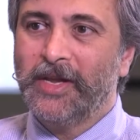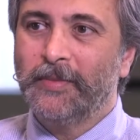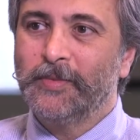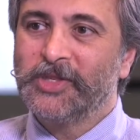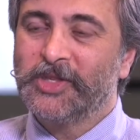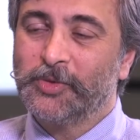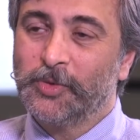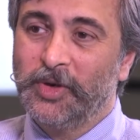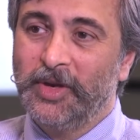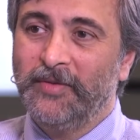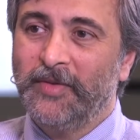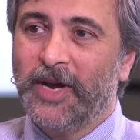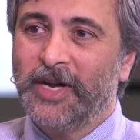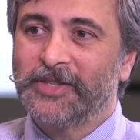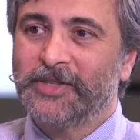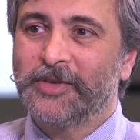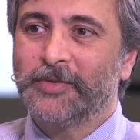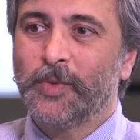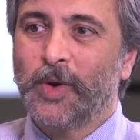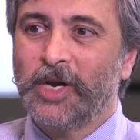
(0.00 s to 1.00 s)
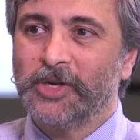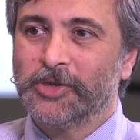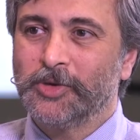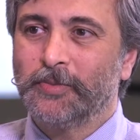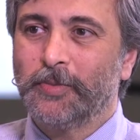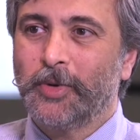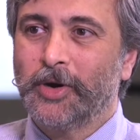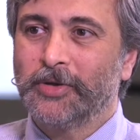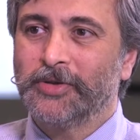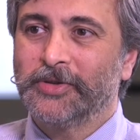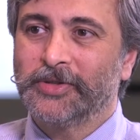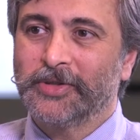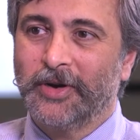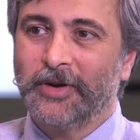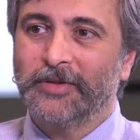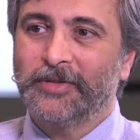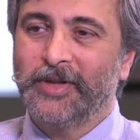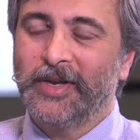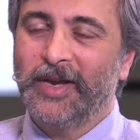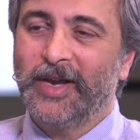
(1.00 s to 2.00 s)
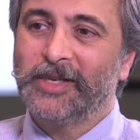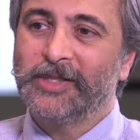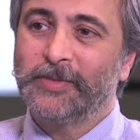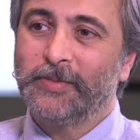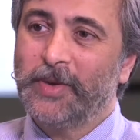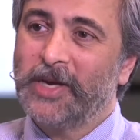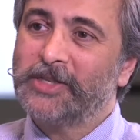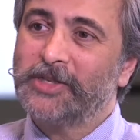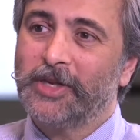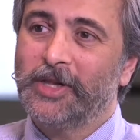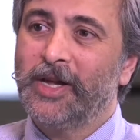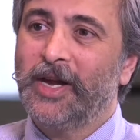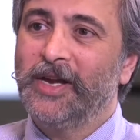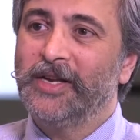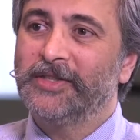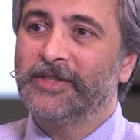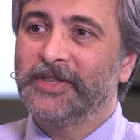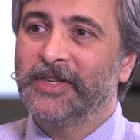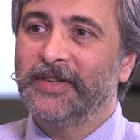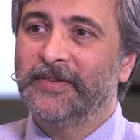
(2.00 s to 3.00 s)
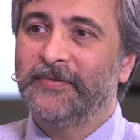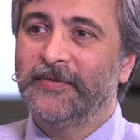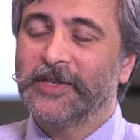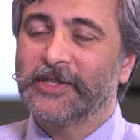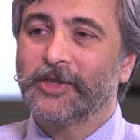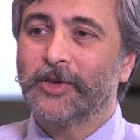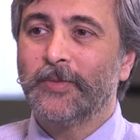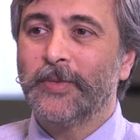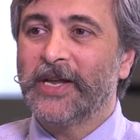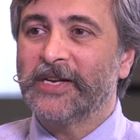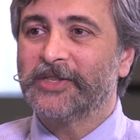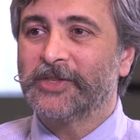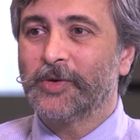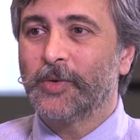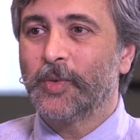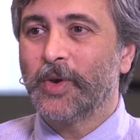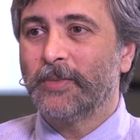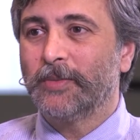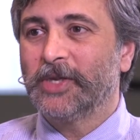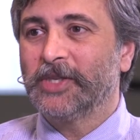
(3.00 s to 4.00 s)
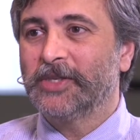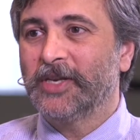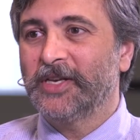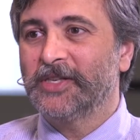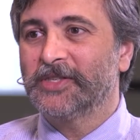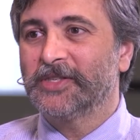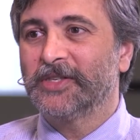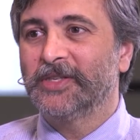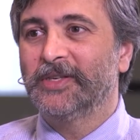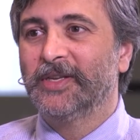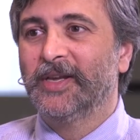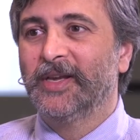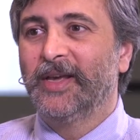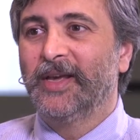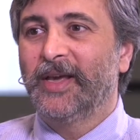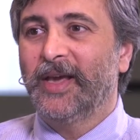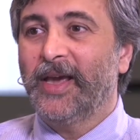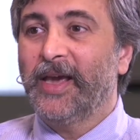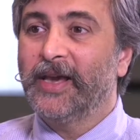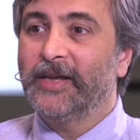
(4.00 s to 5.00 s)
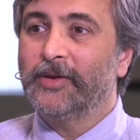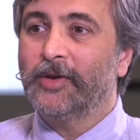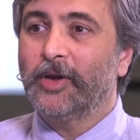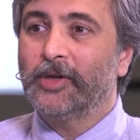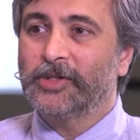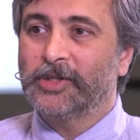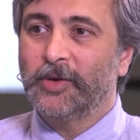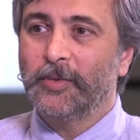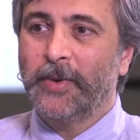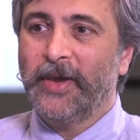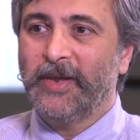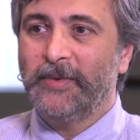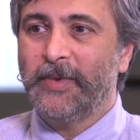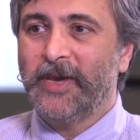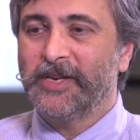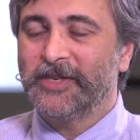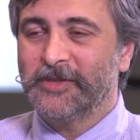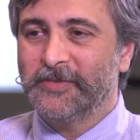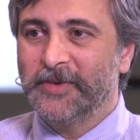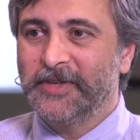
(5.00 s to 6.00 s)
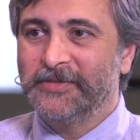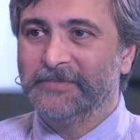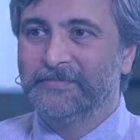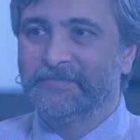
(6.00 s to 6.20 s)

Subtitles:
name is Srinivason Roger Parthasarathy. I specialize in physical medicine and rehabilitation and also pain management.